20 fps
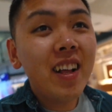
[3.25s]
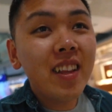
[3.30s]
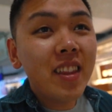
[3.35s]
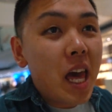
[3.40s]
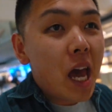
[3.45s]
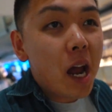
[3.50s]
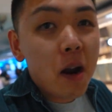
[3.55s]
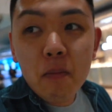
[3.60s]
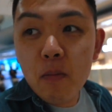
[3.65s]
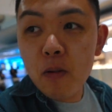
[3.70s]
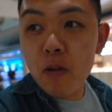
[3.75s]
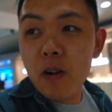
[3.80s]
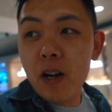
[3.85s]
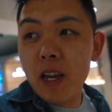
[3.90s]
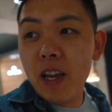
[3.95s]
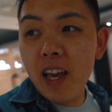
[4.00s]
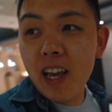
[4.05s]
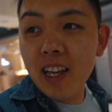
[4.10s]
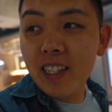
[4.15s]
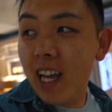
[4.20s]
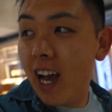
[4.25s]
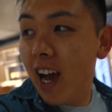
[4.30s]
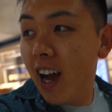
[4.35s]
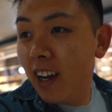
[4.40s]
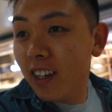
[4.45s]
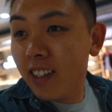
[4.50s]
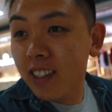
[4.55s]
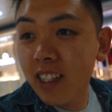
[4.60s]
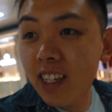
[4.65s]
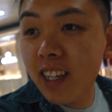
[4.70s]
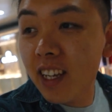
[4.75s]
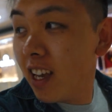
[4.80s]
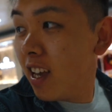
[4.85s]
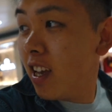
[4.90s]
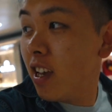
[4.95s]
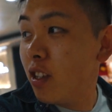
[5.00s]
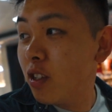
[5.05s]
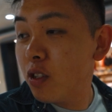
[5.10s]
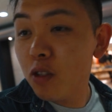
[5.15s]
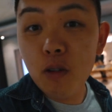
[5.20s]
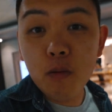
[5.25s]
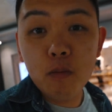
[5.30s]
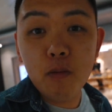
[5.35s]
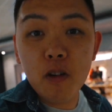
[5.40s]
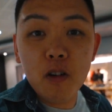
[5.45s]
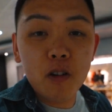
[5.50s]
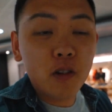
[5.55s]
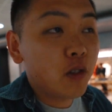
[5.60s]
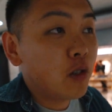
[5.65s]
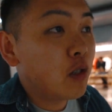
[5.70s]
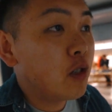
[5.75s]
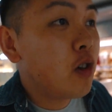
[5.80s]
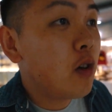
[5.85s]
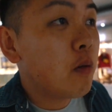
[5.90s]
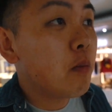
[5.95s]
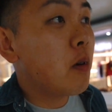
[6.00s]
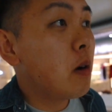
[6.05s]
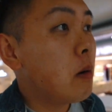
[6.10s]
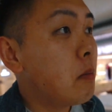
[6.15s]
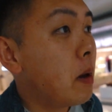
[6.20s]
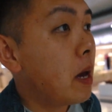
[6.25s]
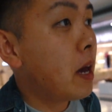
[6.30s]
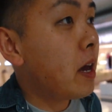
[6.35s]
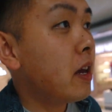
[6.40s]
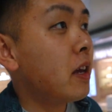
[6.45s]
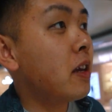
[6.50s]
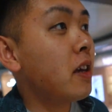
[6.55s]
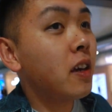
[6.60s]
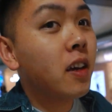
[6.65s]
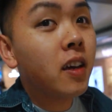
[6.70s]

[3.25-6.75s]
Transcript: The airport is actually super, super big.